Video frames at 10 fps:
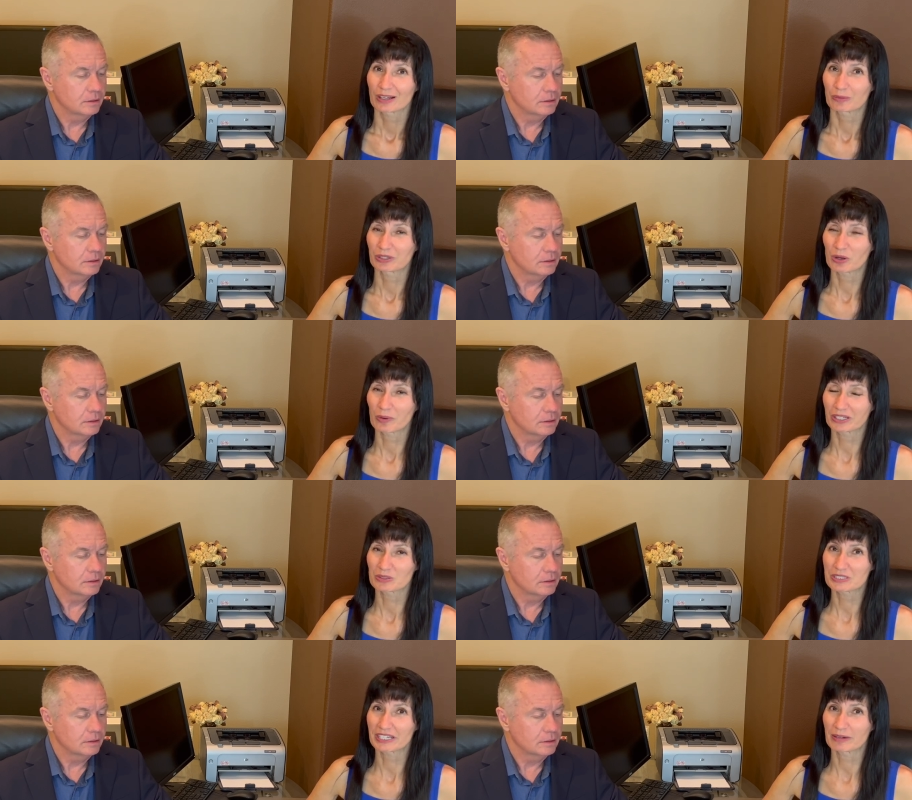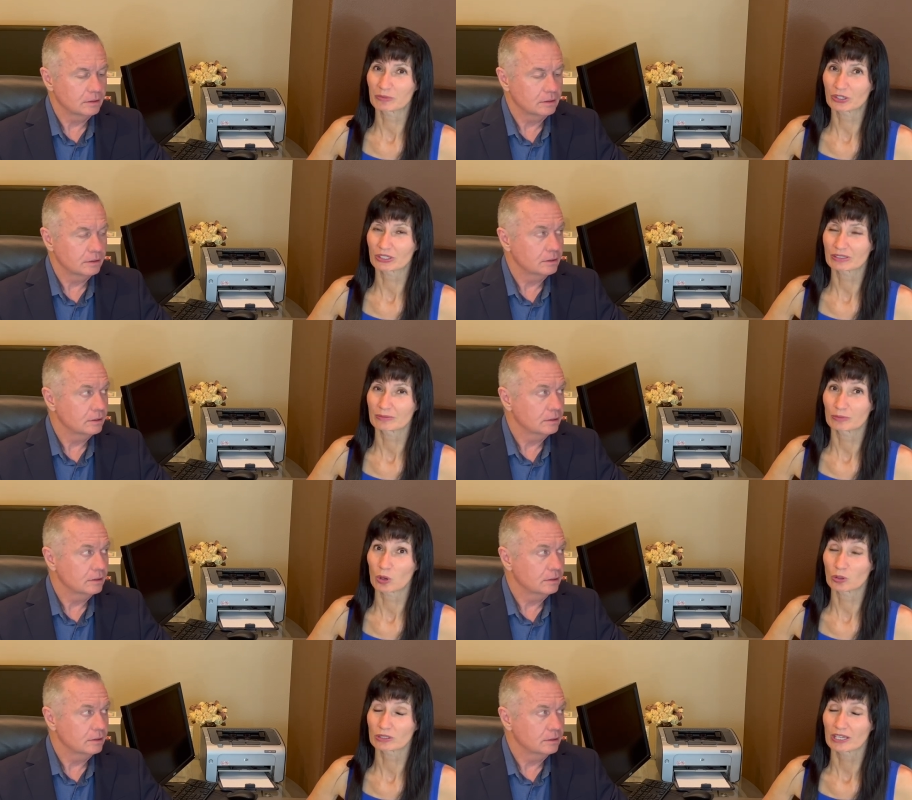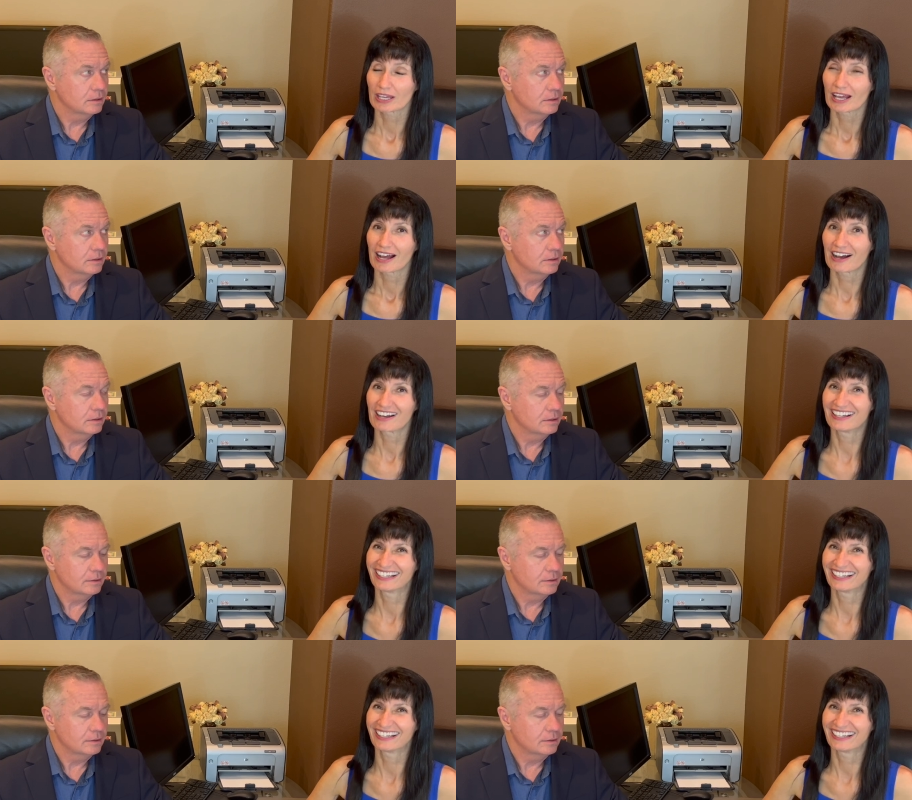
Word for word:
Speaker 1: we don't want to use the M word, mold. Uh,